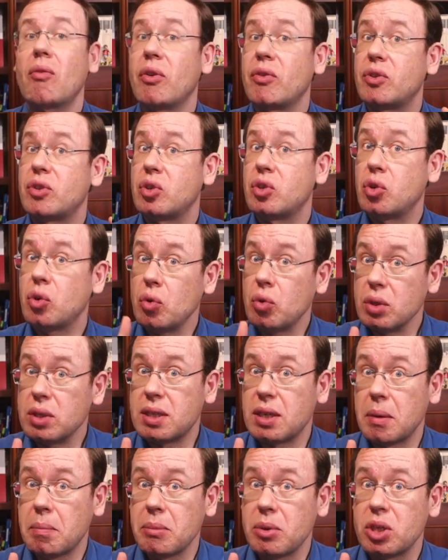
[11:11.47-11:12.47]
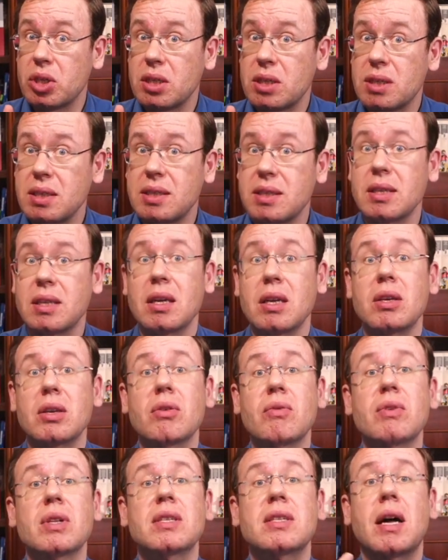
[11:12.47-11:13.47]
With two submissions,
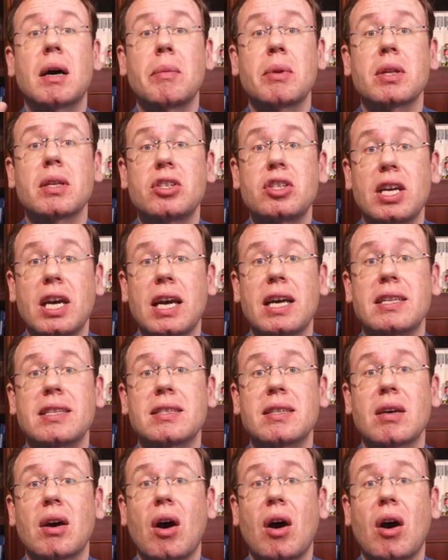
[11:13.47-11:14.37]
you will double the chance